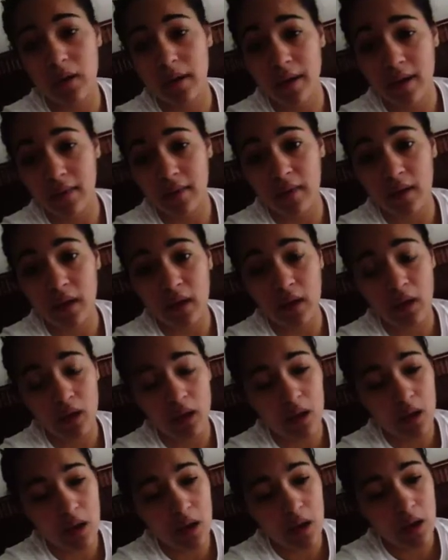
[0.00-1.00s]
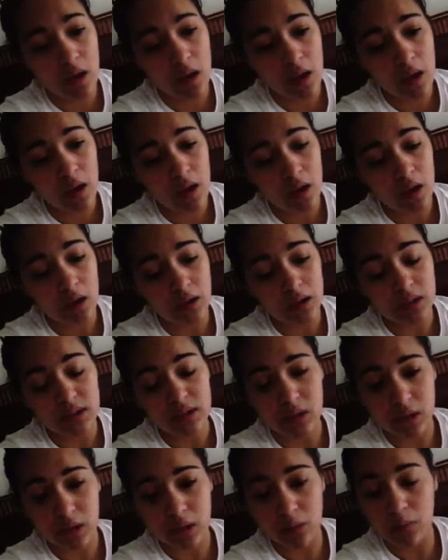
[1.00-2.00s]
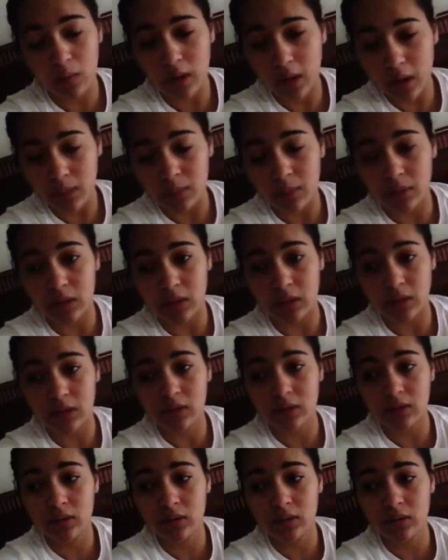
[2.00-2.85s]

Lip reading: anything. And he's like, what happened, honey?